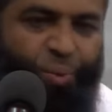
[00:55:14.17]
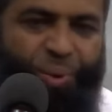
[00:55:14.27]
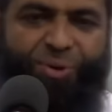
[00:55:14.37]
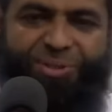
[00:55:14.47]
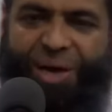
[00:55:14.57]

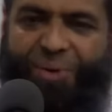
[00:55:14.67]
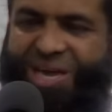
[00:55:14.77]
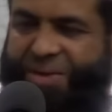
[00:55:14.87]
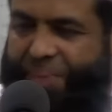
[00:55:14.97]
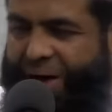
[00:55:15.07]
we lose our
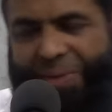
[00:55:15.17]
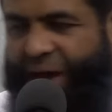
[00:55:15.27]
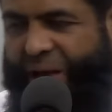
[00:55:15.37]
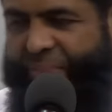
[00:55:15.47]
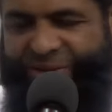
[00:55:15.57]
iman. May
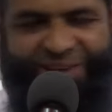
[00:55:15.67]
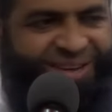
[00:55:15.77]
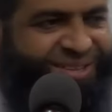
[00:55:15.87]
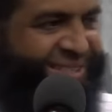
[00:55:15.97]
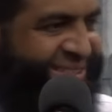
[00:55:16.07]
Allah
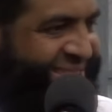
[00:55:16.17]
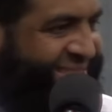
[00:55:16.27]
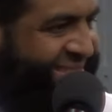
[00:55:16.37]
protect us.